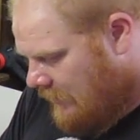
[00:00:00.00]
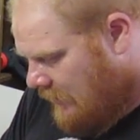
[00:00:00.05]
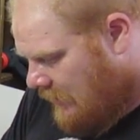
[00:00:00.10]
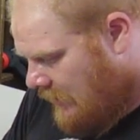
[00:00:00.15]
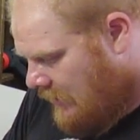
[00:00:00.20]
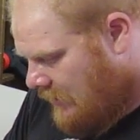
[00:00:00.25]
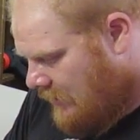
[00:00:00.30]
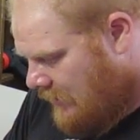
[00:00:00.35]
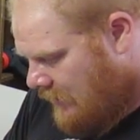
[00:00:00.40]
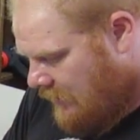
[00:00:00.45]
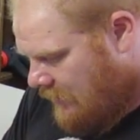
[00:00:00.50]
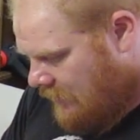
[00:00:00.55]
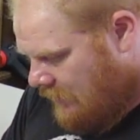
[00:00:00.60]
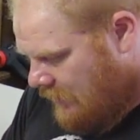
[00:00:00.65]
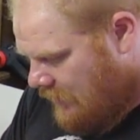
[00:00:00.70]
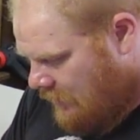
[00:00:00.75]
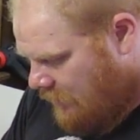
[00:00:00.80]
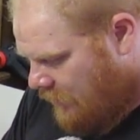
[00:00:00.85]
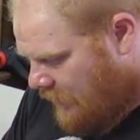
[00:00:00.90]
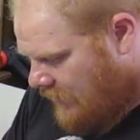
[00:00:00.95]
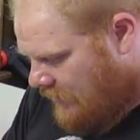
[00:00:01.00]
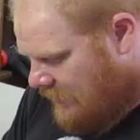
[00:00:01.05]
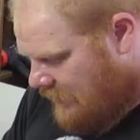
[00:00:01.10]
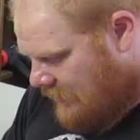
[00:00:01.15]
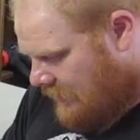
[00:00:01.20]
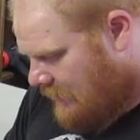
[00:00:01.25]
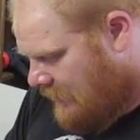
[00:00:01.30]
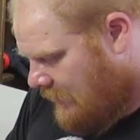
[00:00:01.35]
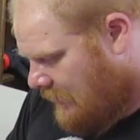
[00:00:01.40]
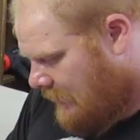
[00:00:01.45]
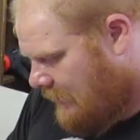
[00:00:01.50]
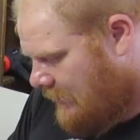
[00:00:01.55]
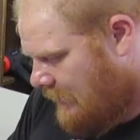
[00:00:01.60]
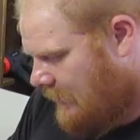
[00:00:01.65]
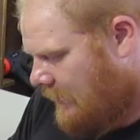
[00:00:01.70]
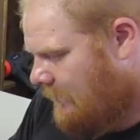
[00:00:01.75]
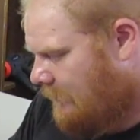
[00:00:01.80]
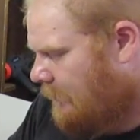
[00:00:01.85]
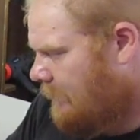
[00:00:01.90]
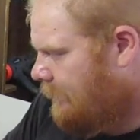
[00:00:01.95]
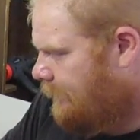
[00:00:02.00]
get another little piece of duct tape,